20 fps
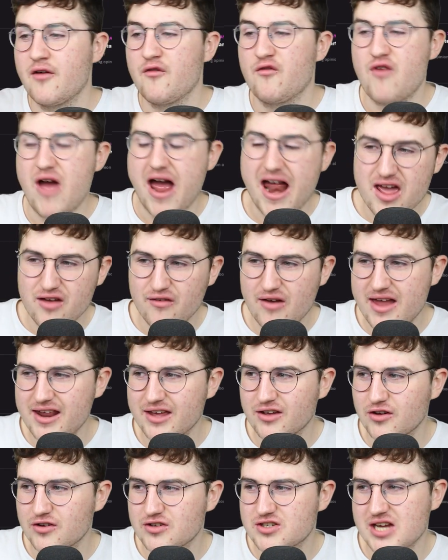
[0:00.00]
Very, very
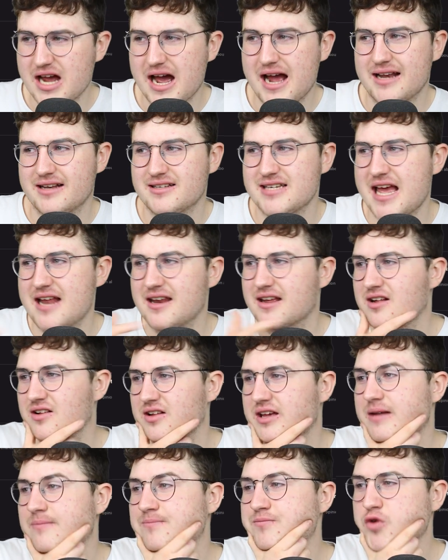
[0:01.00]
good
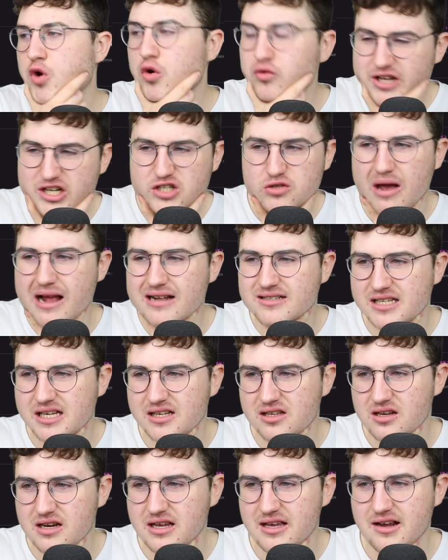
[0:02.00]
technically. Only
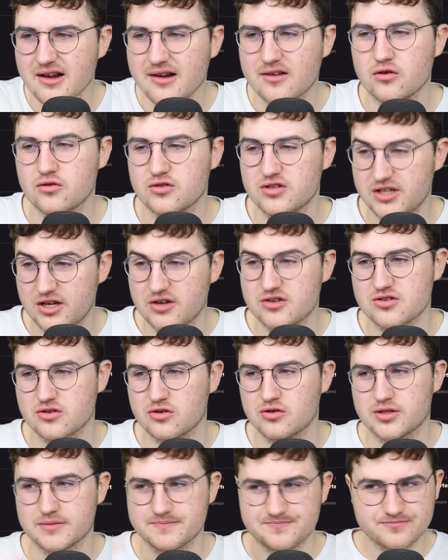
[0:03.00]
23 years
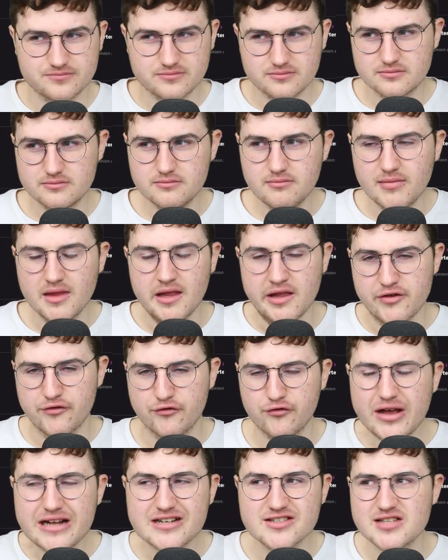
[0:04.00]
old.
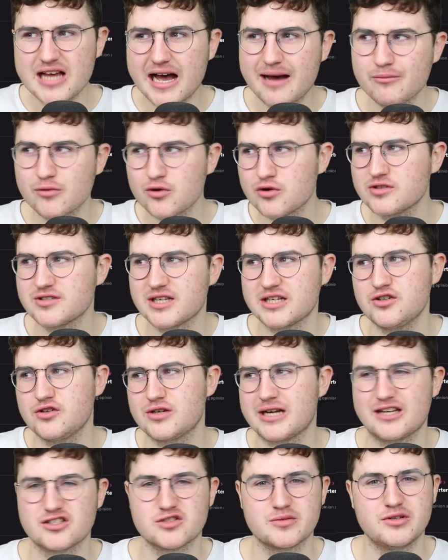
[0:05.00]
Fits that mould that
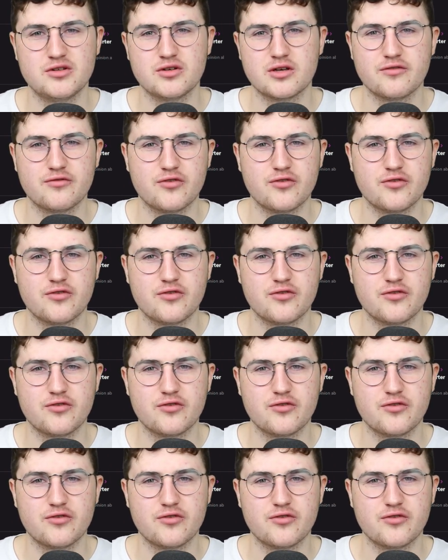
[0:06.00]
Newcastle will be looking